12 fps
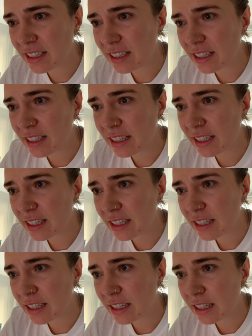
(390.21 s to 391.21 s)

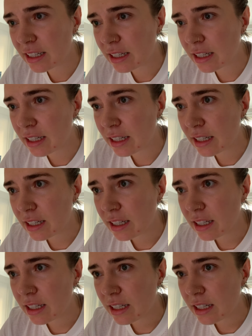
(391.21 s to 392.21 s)

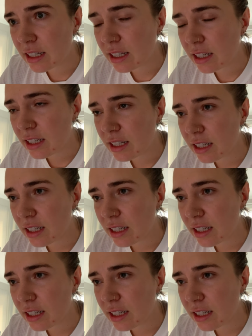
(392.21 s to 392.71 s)
No one is speaking in this clip.